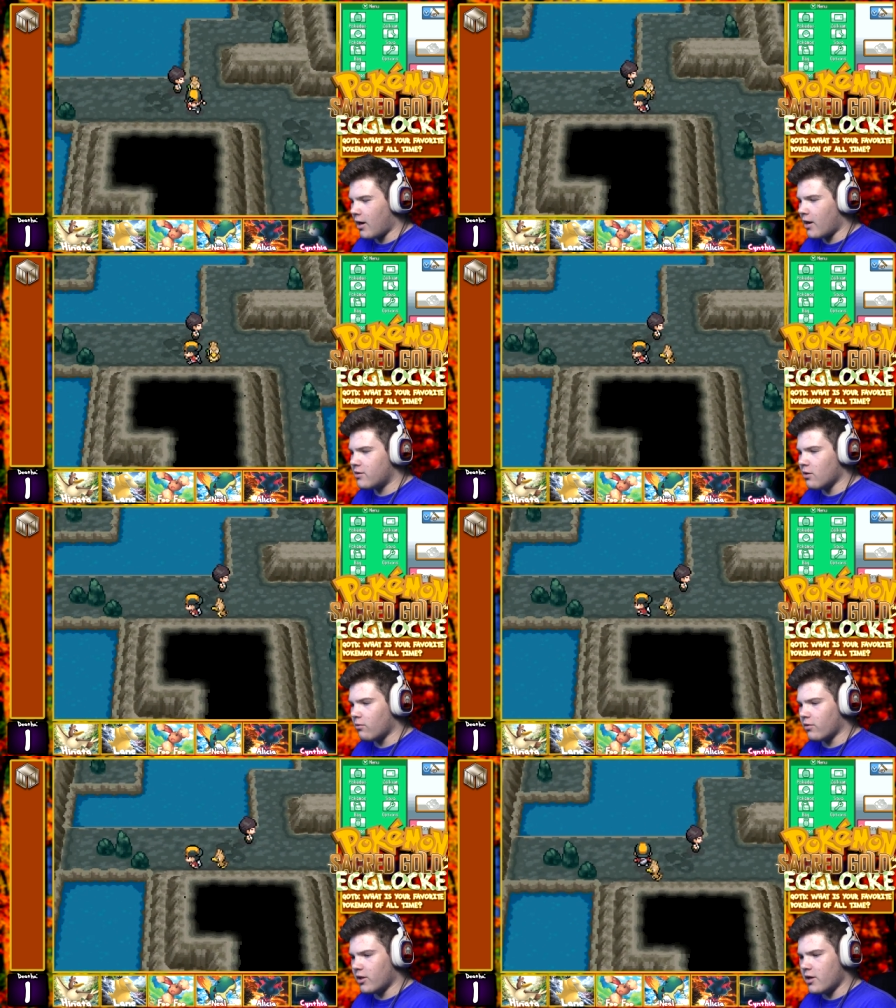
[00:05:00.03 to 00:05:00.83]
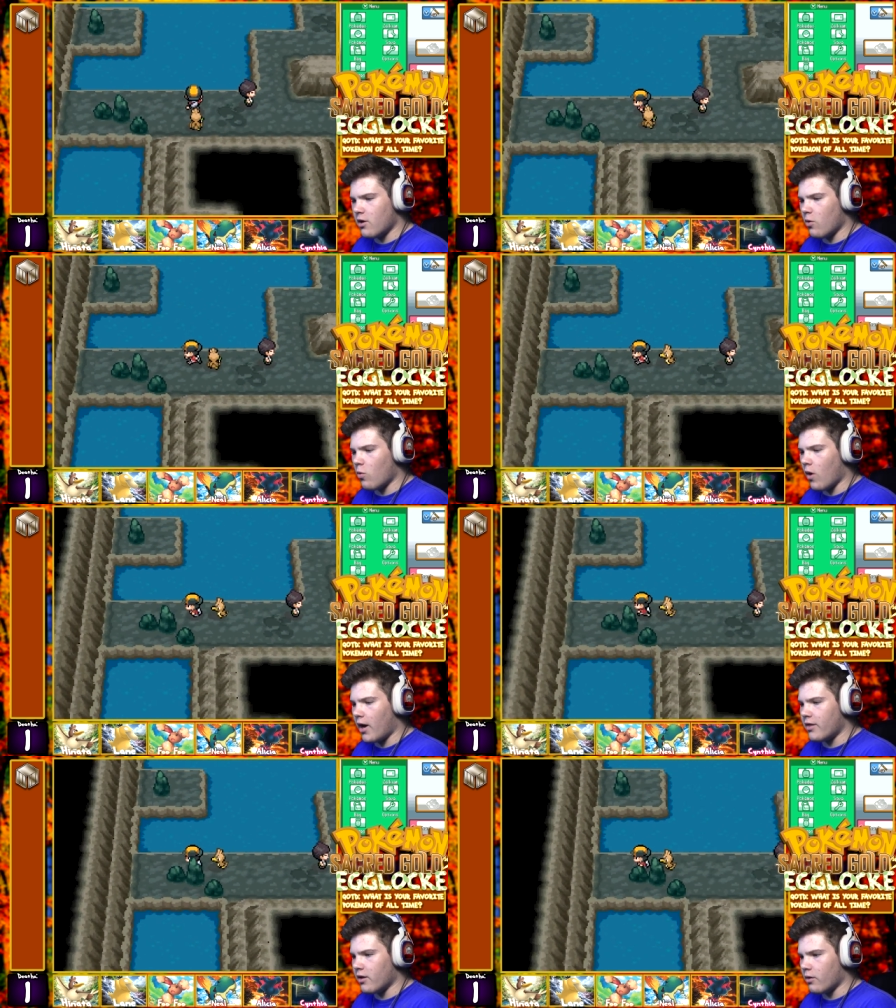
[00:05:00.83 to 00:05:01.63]
I don't really know
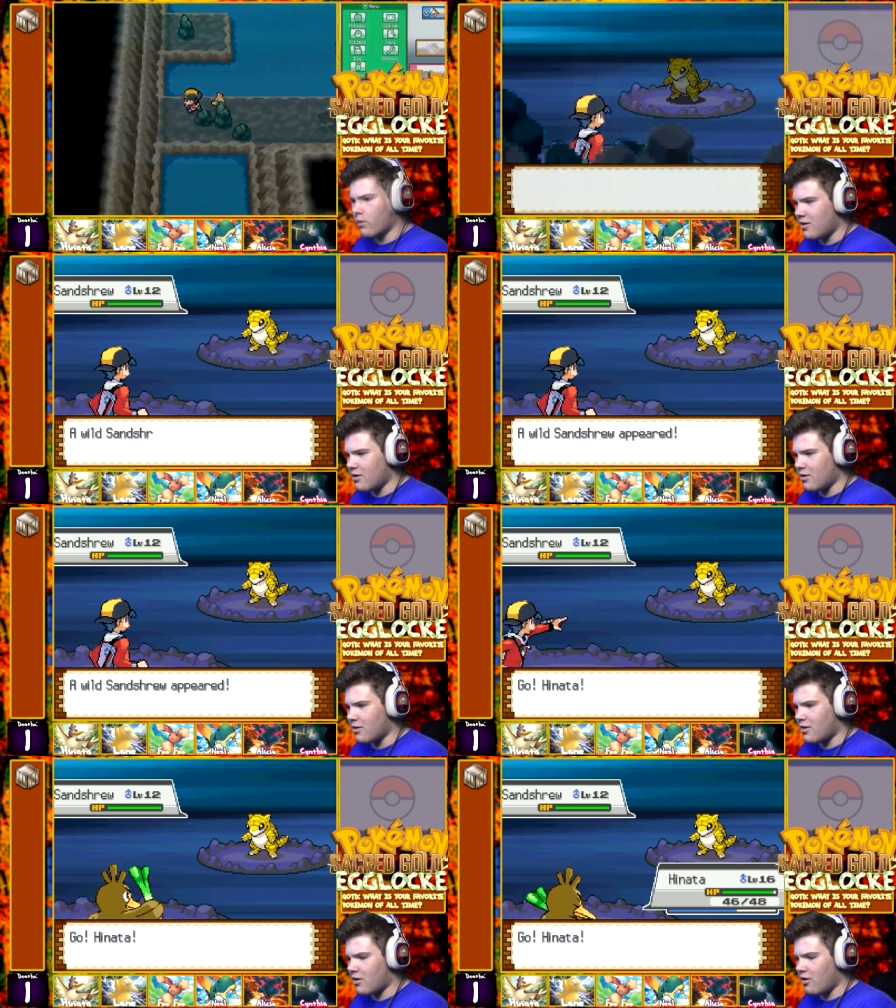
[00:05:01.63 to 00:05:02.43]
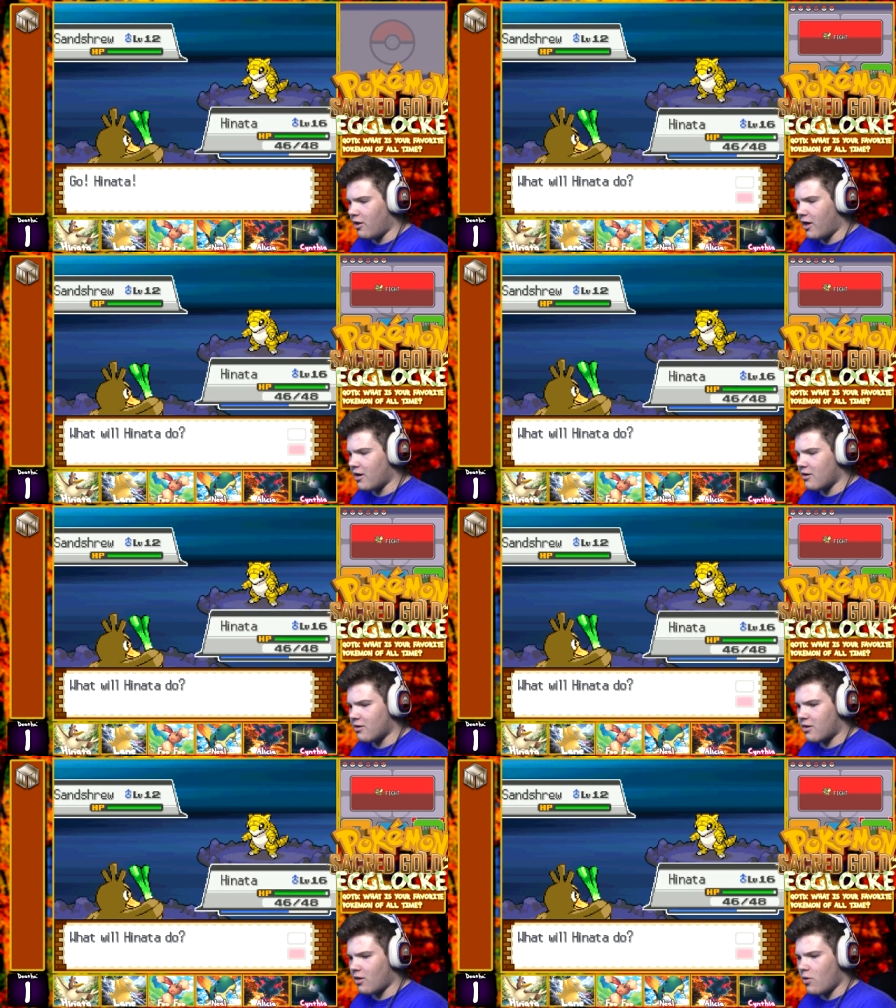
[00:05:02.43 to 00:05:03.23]
why, though. Sl like,
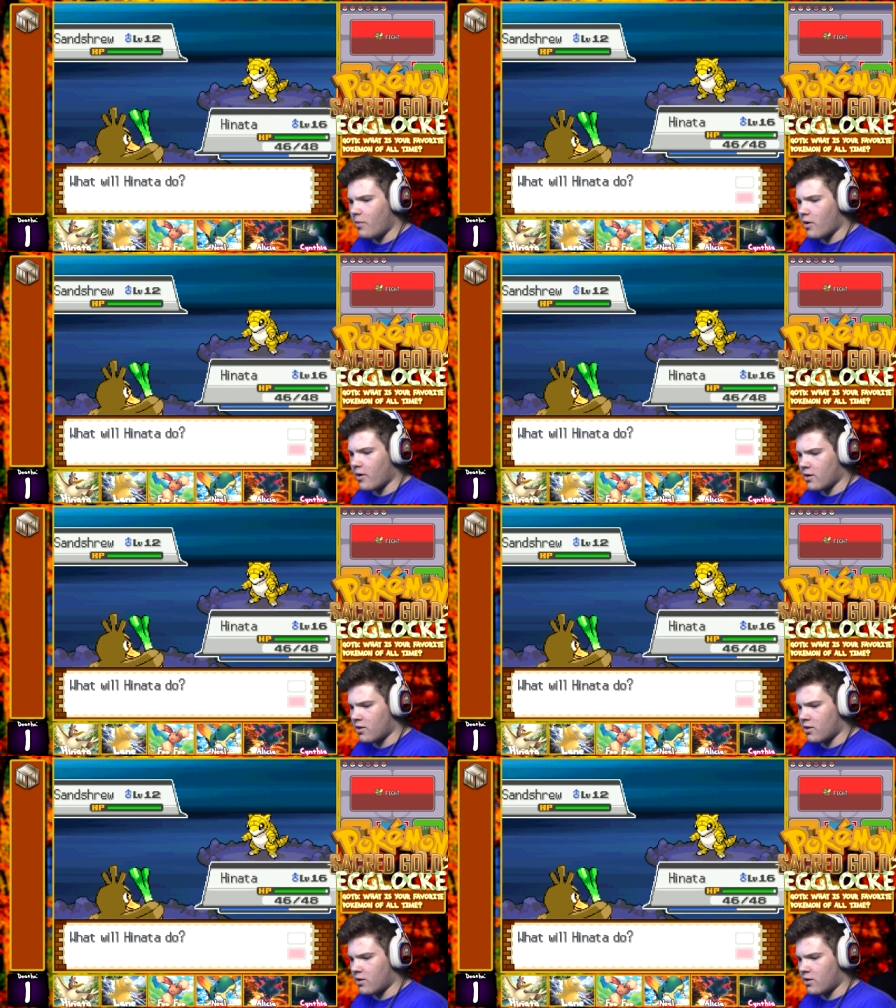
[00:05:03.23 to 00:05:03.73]
Slowbro has